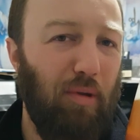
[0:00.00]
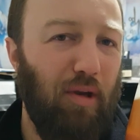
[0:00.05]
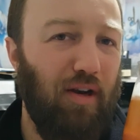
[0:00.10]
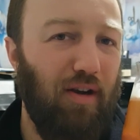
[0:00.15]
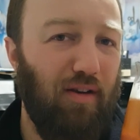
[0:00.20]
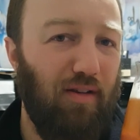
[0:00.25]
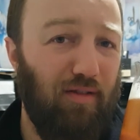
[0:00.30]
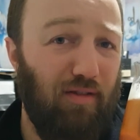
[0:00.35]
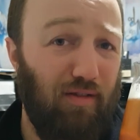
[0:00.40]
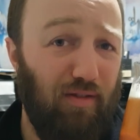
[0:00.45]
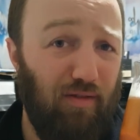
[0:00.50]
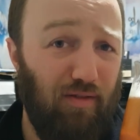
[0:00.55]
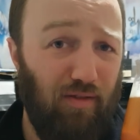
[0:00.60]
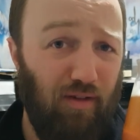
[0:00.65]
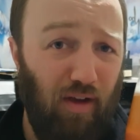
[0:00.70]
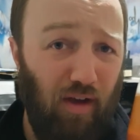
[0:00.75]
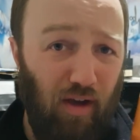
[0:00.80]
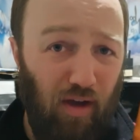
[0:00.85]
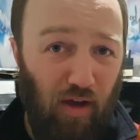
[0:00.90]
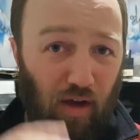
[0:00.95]
bitterness
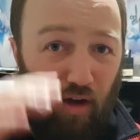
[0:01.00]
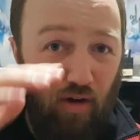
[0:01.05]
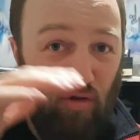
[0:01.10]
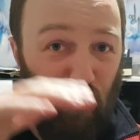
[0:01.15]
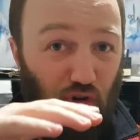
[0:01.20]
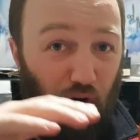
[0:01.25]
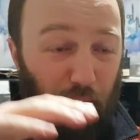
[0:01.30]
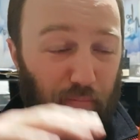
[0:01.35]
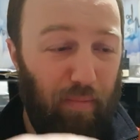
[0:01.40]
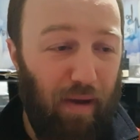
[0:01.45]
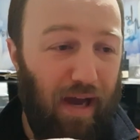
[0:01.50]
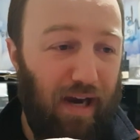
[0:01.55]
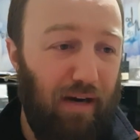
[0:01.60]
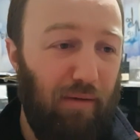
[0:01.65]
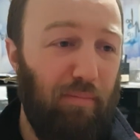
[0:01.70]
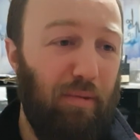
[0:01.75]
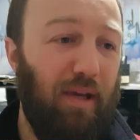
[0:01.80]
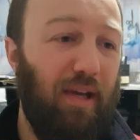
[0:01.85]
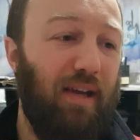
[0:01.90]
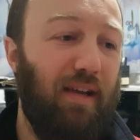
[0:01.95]
has dropped back
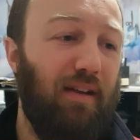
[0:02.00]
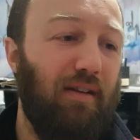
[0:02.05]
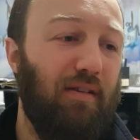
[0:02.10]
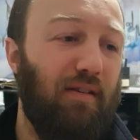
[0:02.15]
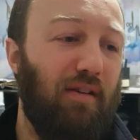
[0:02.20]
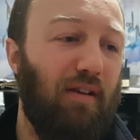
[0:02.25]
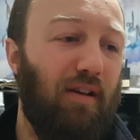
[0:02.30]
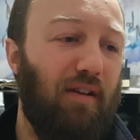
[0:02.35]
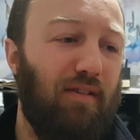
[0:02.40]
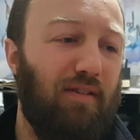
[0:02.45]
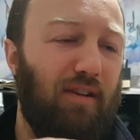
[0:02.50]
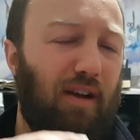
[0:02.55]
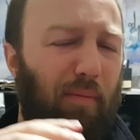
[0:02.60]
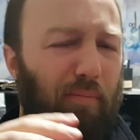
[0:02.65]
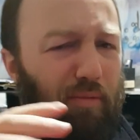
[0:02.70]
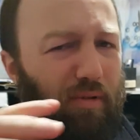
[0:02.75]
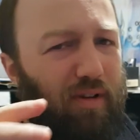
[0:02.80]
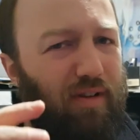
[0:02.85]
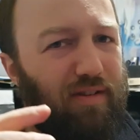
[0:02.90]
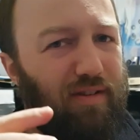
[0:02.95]
a bit.
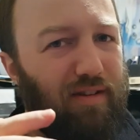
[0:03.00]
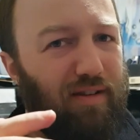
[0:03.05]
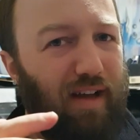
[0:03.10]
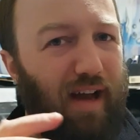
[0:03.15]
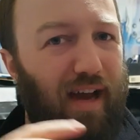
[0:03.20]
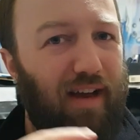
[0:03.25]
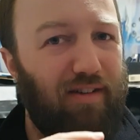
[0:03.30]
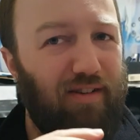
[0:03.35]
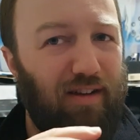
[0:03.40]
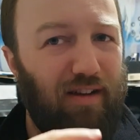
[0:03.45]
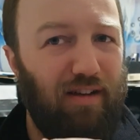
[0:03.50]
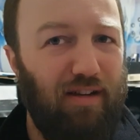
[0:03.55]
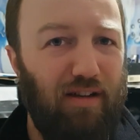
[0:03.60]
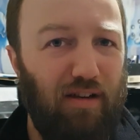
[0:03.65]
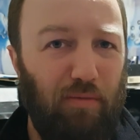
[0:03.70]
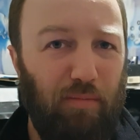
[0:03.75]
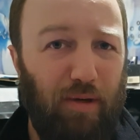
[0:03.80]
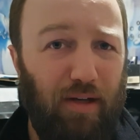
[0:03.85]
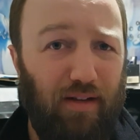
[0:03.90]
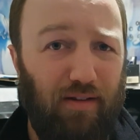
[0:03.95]
It's aging a
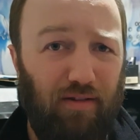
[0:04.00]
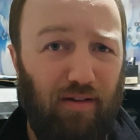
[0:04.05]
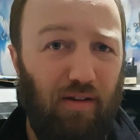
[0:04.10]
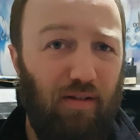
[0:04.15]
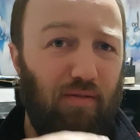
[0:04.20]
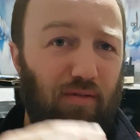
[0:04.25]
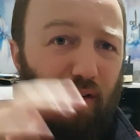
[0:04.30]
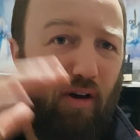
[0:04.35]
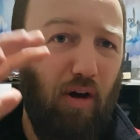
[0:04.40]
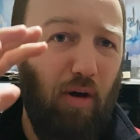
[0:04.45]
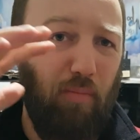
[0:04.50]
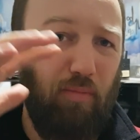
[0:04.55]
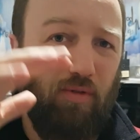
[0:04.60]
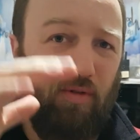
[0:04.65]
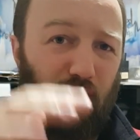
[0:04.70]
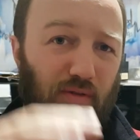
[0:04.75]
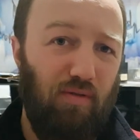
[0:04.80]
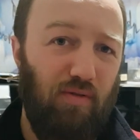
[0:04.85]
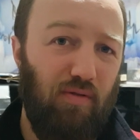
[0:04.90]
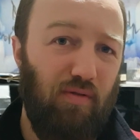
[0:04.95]
little bit, so the
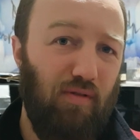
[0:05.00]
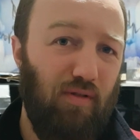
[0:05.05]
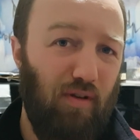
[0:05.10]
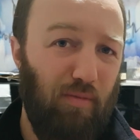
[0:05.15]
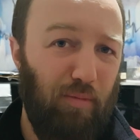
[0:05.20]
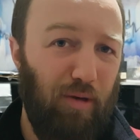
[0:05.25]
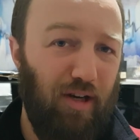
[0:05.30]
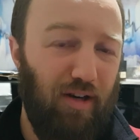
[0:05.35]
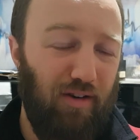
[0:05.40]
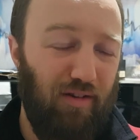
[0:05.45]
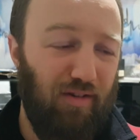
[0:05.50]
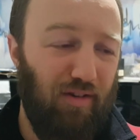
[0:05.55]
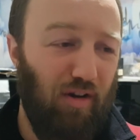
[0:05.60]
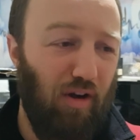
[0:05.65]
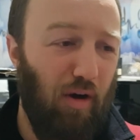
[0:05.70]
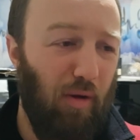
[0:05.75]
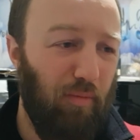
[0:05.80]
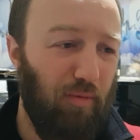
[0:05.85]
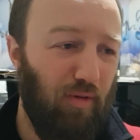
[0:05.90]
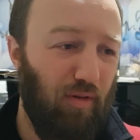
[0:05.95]
hops, the bitterness in
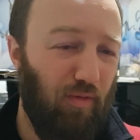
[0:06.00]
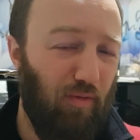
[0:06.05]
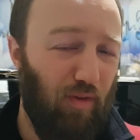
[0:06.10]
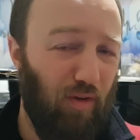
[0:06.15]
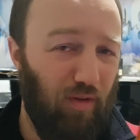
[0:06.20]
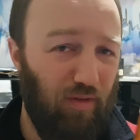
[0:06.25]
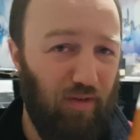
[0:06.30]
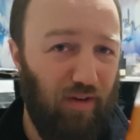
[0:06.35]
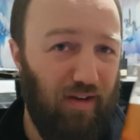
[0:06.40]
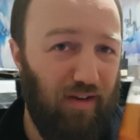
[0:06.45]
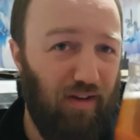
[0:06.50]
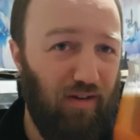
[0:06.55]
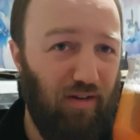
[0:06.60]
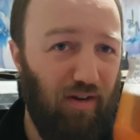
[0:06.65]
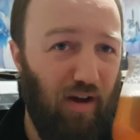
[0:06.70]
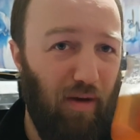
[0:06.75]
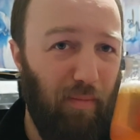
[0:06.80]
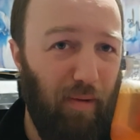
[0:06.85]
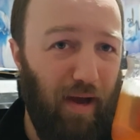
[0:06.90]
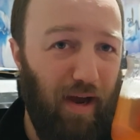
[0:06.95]
the hops is the first thing to
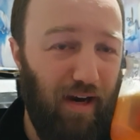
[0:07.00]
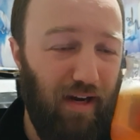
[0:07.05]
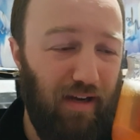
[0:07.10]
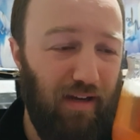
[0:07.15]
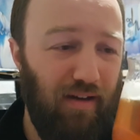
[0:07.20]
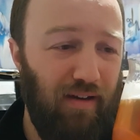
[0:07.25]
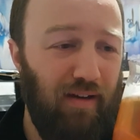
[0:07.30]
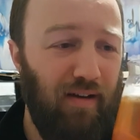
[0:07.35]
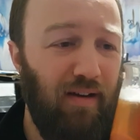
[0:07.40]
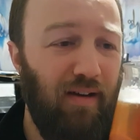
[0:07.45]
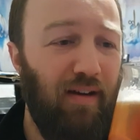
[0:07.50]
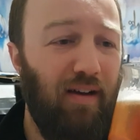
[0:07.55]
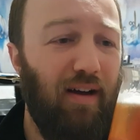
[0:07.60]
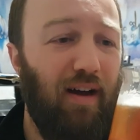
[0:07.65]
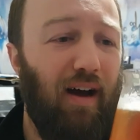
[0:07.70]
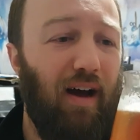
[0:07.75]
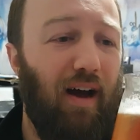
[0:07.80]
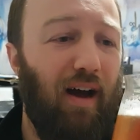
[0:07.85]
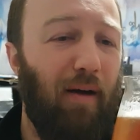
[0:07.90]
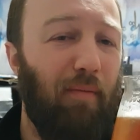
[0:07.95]
die back.
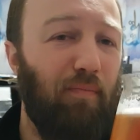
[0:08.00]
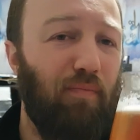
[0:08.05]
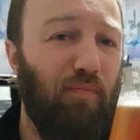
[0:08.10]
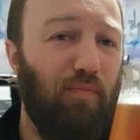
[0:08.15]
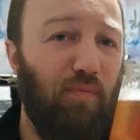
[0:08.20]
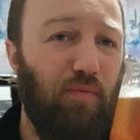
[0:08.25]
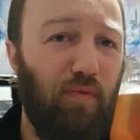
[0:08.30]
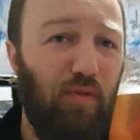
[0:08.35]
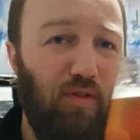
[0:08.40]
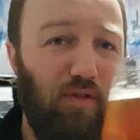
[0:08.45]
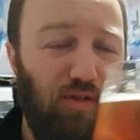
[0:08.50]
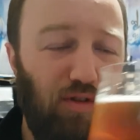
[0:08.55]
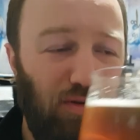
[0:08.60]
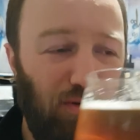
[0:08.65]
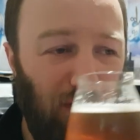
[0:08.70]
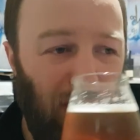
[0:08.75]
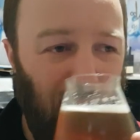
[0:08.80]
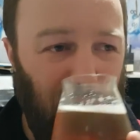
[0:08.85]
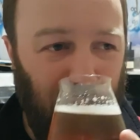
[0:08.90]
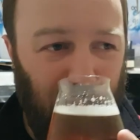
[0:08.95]

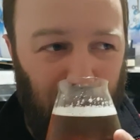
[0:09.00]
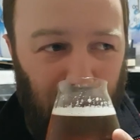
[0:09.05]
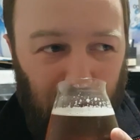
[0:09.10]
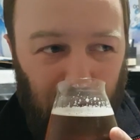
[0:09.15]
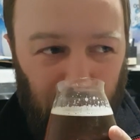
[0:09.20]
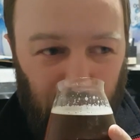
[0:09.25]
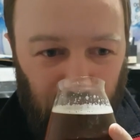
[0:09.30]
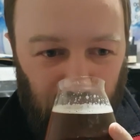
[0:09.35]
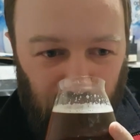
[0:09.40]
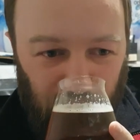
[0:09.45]
Still getting the